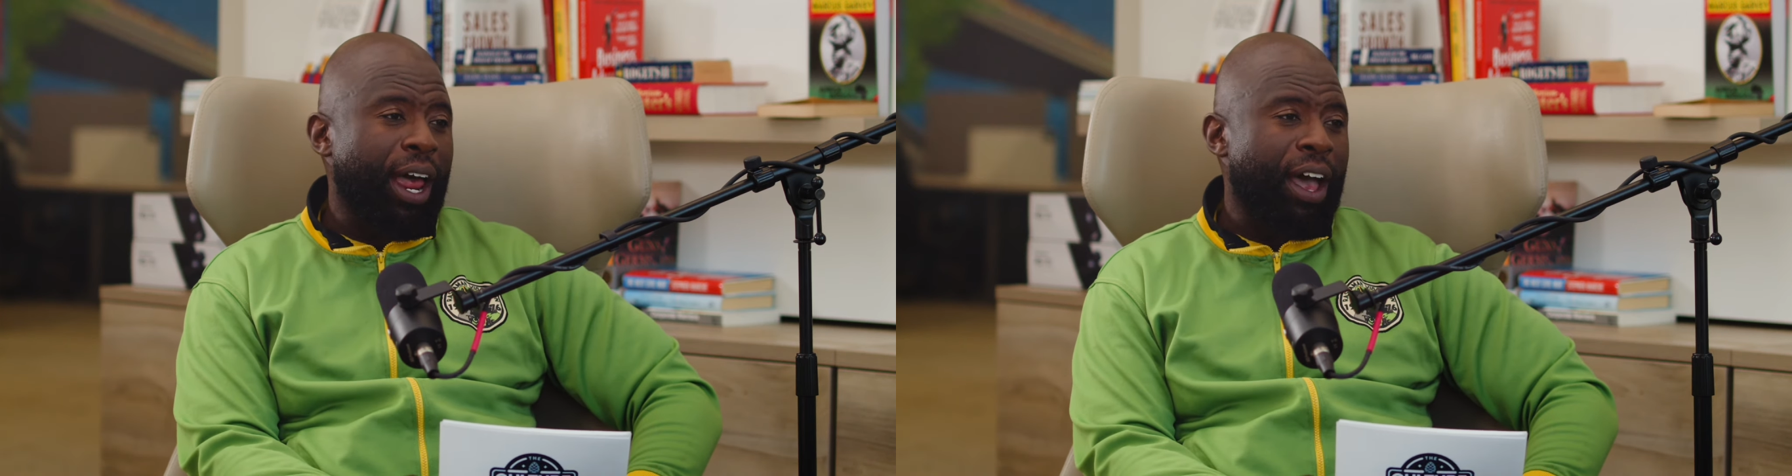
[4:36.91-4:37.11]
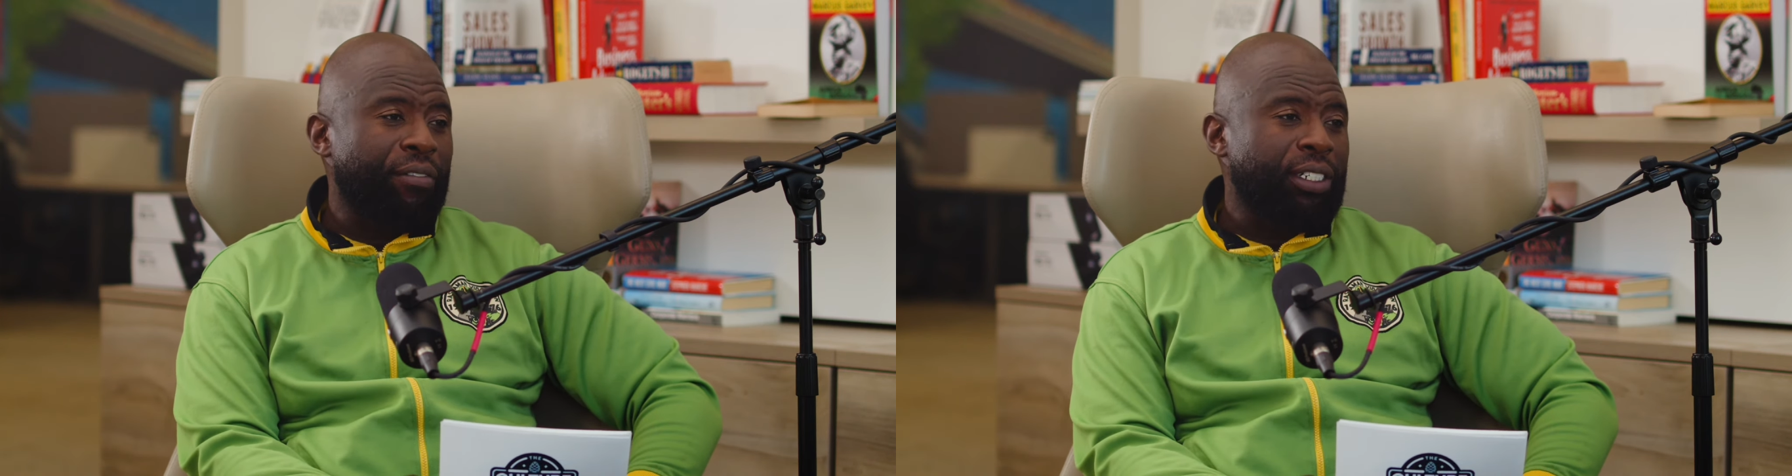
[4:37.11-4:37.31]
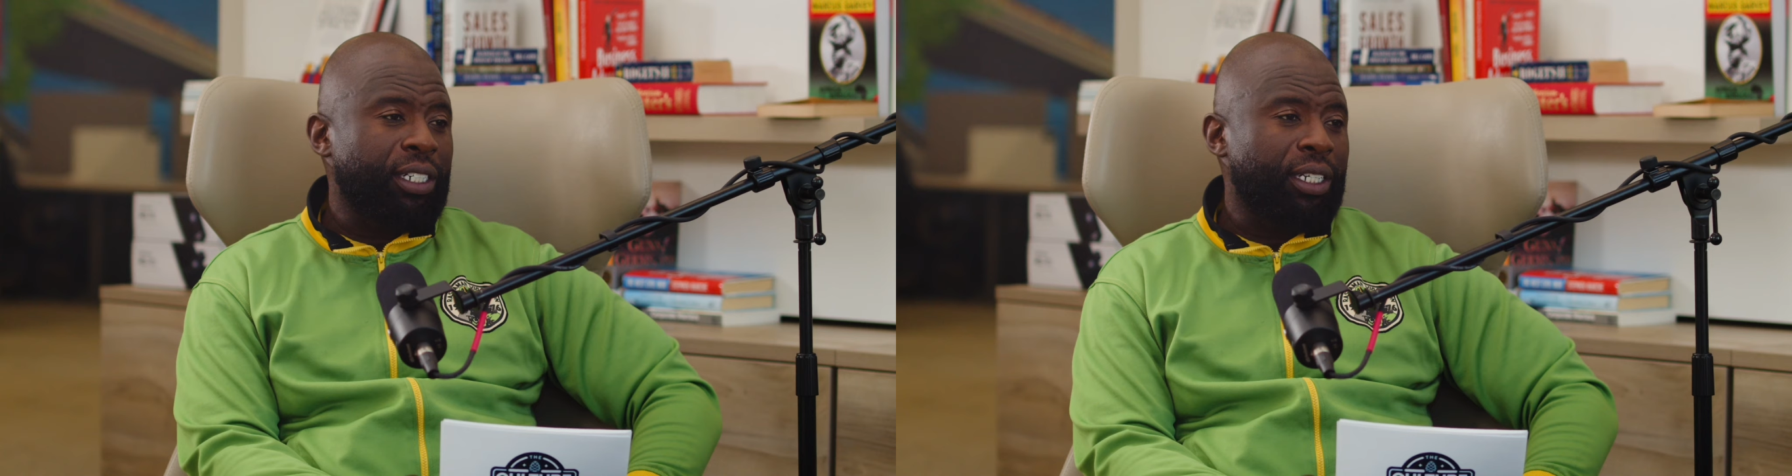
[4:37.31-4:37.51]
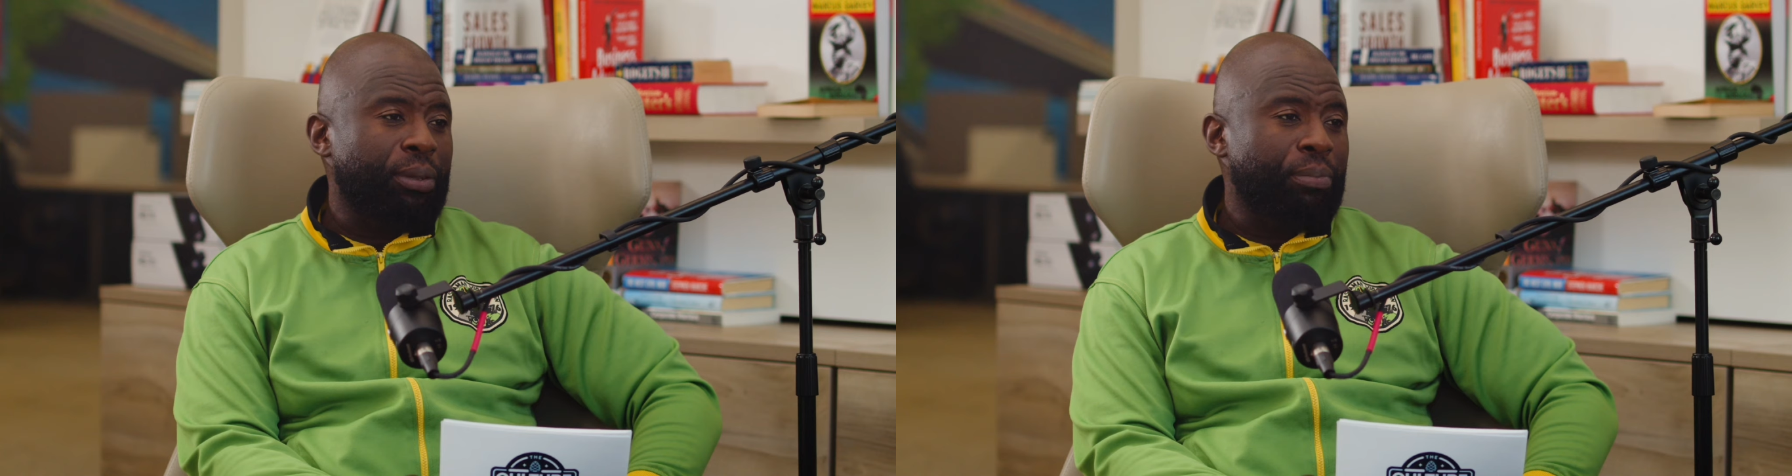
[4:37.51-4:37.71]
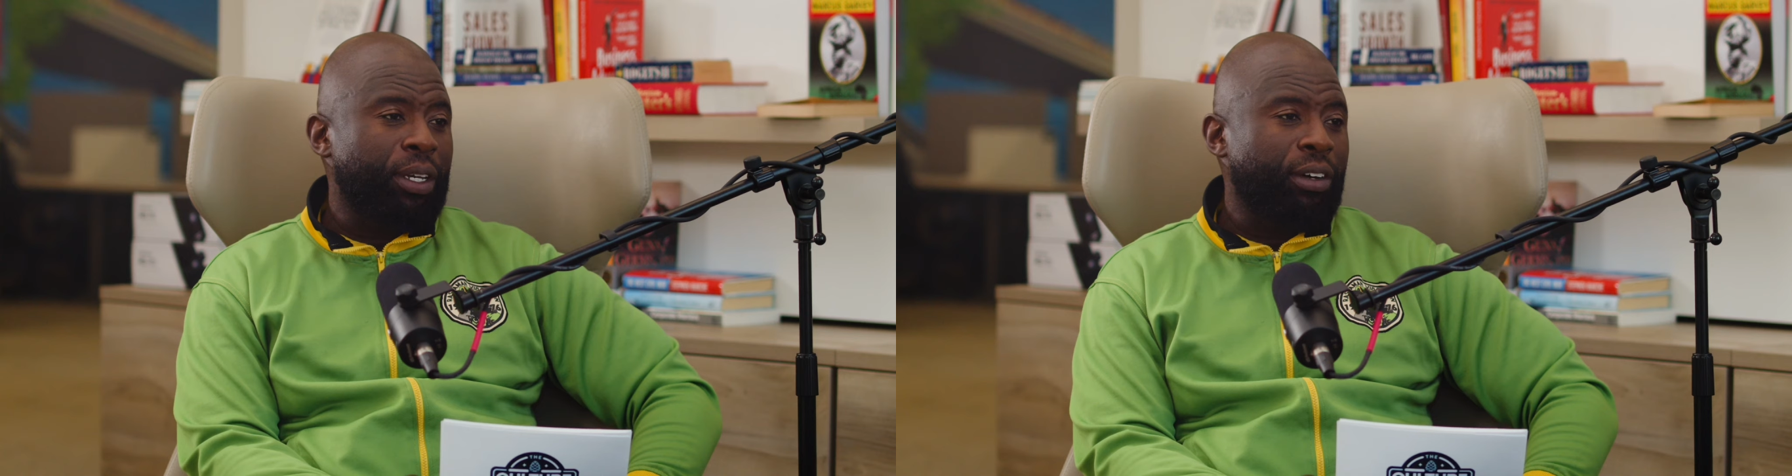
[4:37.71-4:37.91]
obviously,
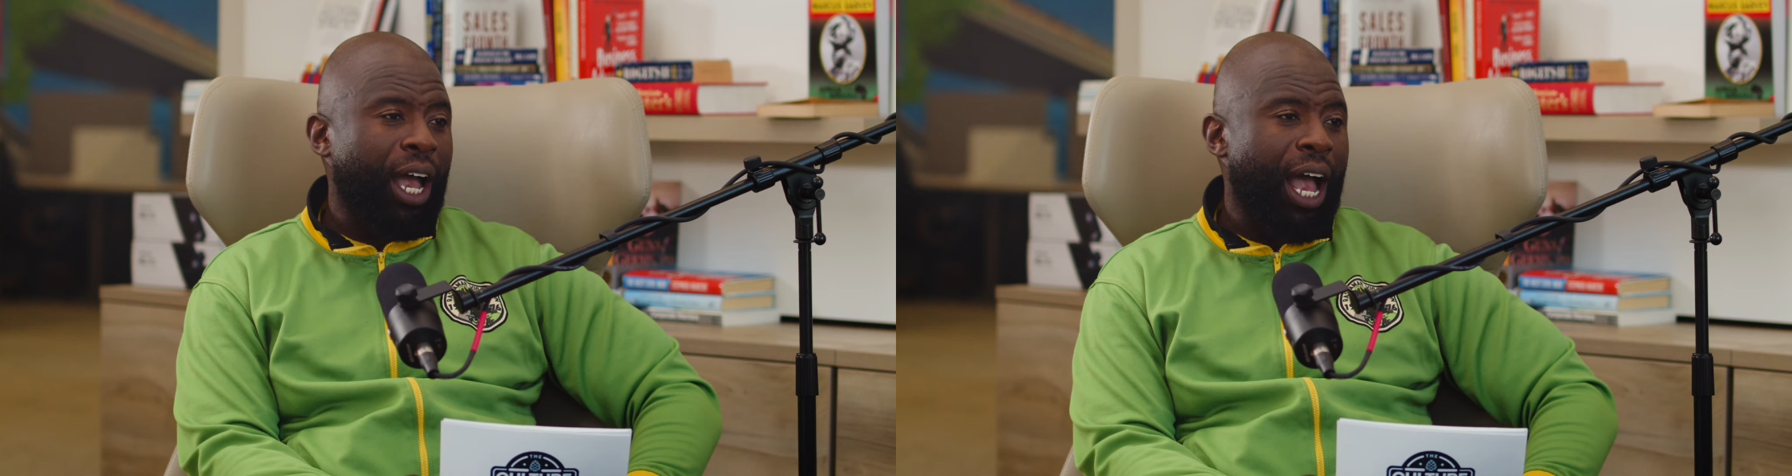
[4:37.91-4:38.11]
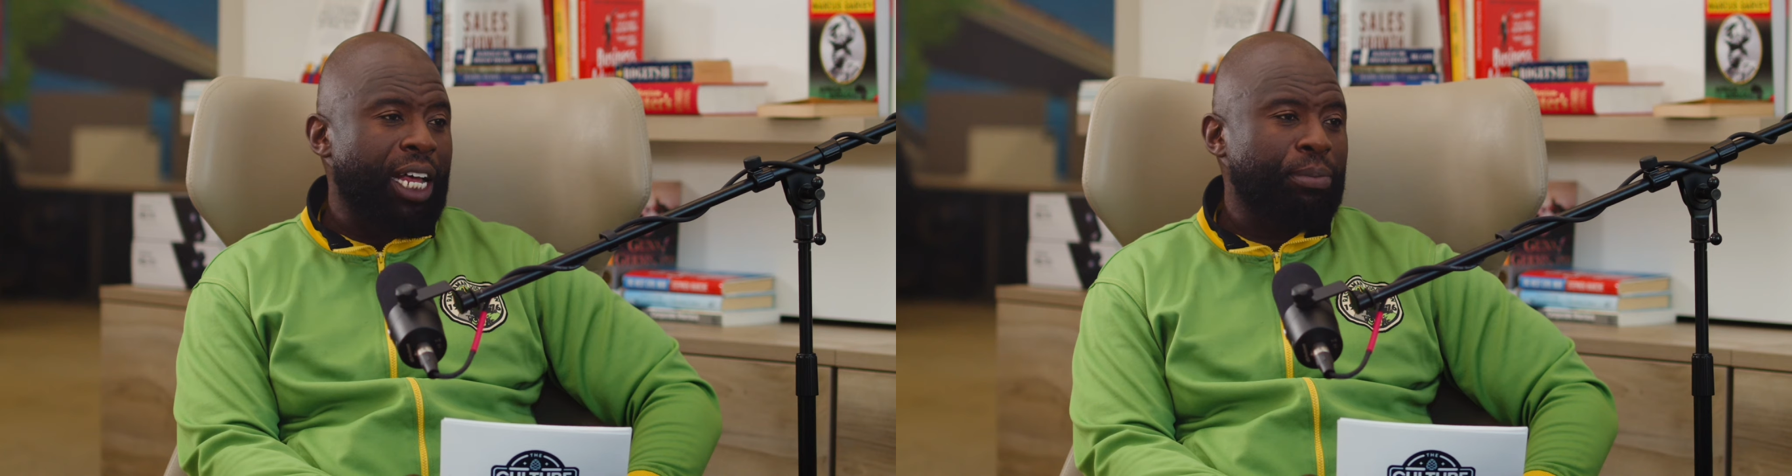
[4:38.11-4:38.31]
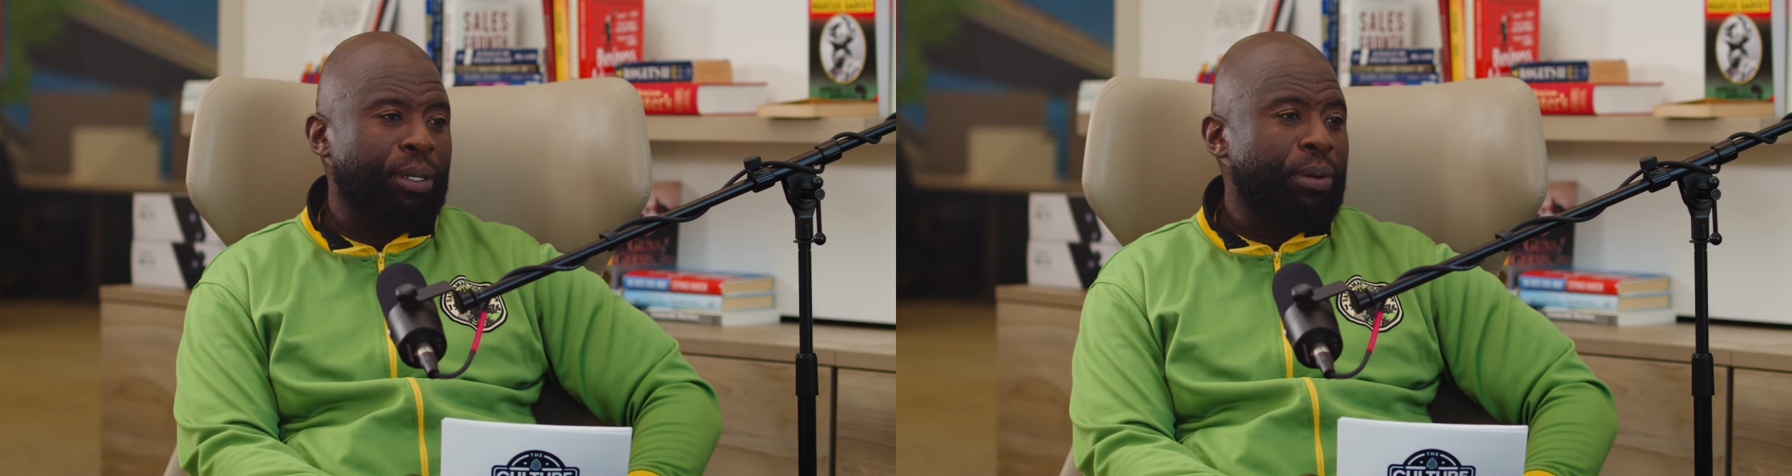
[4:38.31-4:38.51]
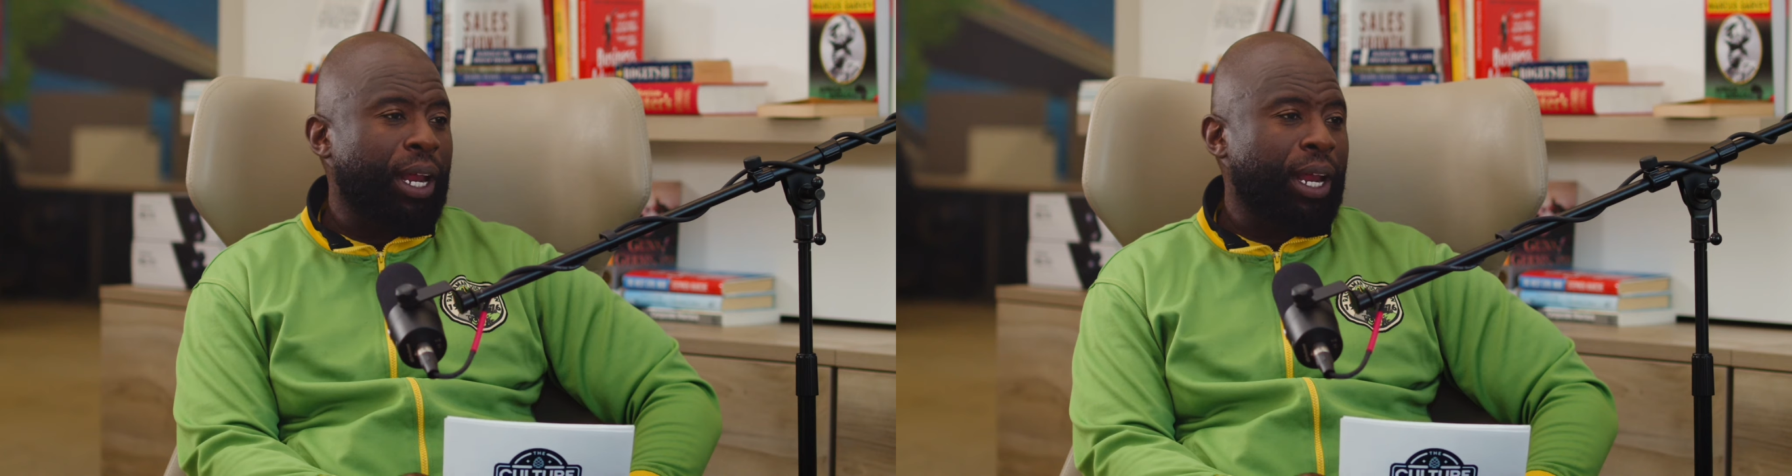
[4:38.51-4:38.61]
Bill Cosby, but